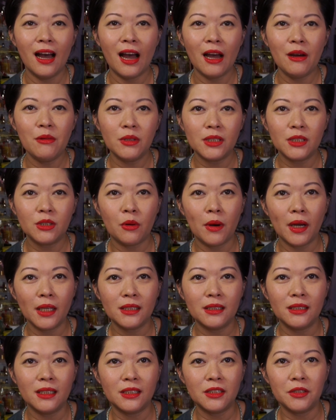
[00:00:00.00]
I was
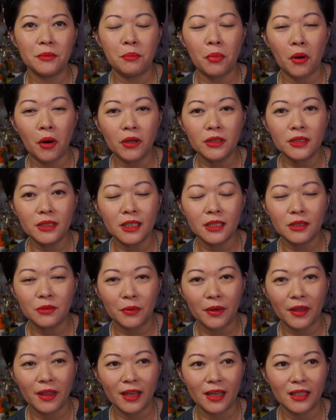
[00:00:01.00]
quite disappointed
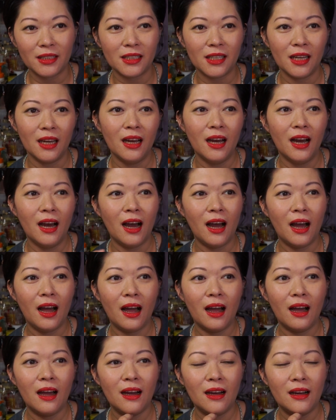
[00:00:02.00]
with it.
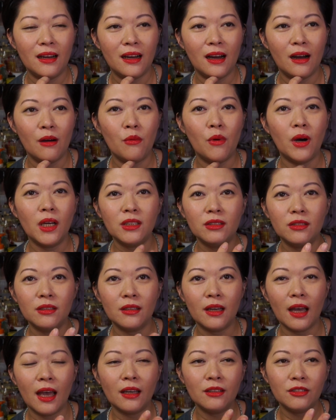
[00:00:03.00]
I want
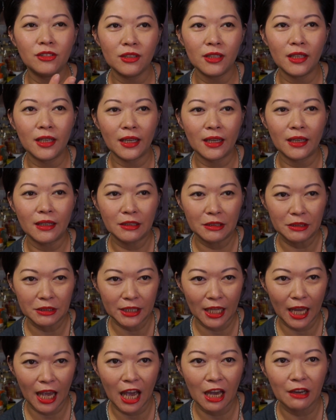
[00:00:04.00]
to actually,
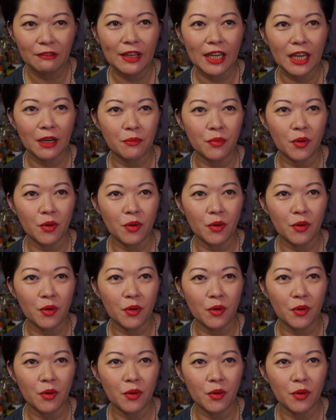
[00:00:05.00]
they're having a